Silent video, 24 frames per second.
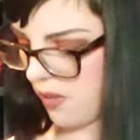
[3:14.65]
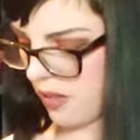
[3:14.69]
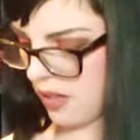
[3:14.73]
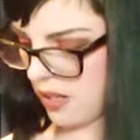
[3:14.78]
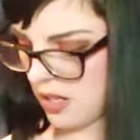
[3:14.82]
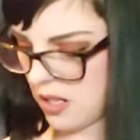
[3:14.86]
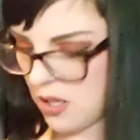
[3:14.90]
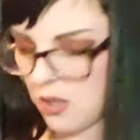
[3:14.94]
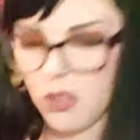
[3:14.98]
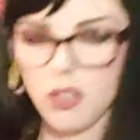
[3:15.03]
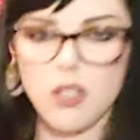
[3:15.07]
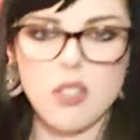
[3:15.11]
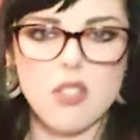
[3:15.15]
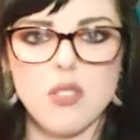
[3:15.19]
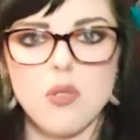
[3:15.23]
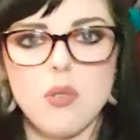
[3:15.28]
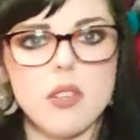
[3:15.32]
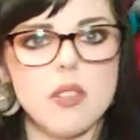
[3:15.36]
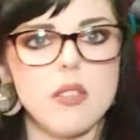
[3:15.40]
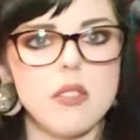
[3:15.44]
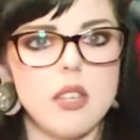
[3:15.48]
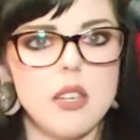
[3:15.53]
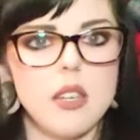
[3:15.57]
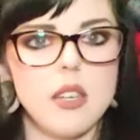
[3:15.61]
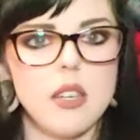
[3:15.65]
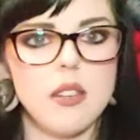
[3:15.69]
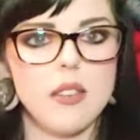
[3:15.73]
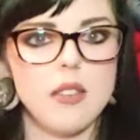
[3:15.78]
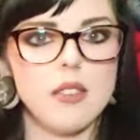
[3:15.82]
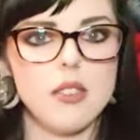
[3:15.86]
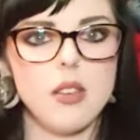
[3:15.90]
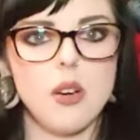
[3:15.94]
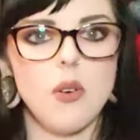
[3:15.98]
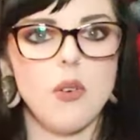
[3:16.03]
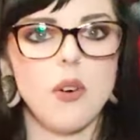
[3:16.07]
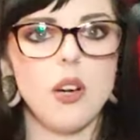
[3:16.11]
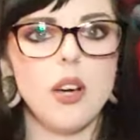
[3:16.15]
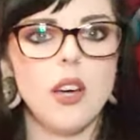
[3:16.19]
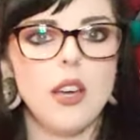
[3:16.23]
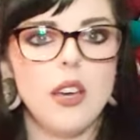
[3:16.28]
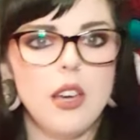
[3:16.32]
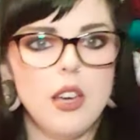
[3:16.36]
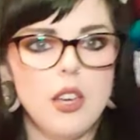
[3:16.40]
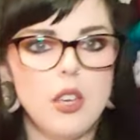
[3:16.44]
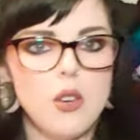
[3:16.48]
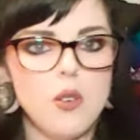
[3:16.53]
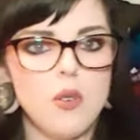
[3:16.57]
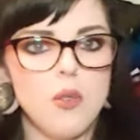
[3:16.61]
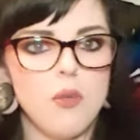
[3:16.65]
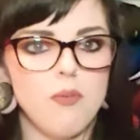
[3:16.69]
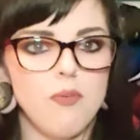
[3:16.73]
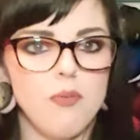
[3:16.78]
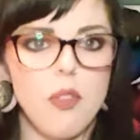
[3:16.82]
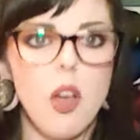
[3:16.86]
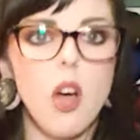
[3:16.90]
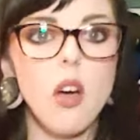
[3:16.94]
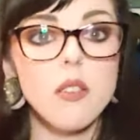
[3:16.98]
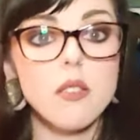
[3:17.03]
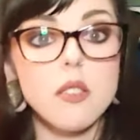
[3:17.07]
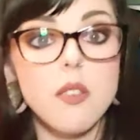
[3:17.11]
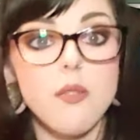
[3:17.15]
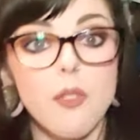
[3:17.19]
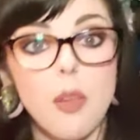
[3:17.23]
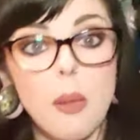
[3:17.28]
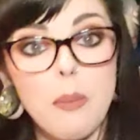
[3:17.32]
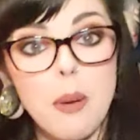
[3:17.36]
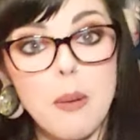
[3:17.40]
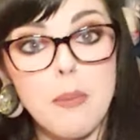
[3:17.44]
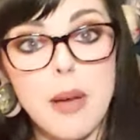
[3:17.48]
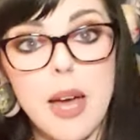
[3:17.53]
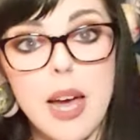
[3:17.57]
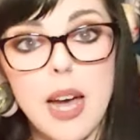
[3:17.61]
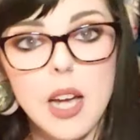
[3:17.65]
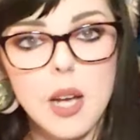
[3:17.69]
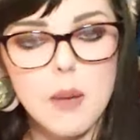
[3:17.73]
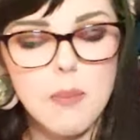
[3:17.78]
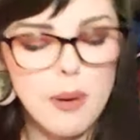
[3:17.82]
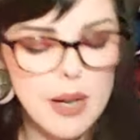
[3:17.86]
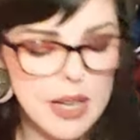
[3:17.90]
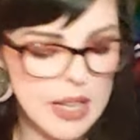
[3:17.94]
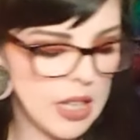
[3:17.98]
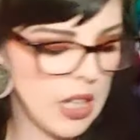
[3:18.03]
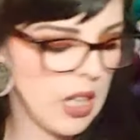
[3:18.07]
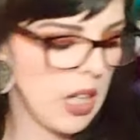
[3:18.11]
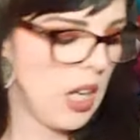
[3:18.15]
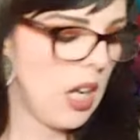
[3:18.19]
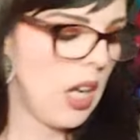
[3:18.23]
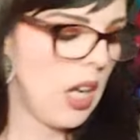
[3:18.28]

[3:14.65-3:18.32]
the needle is twisted, and so you ought to flip it back, but,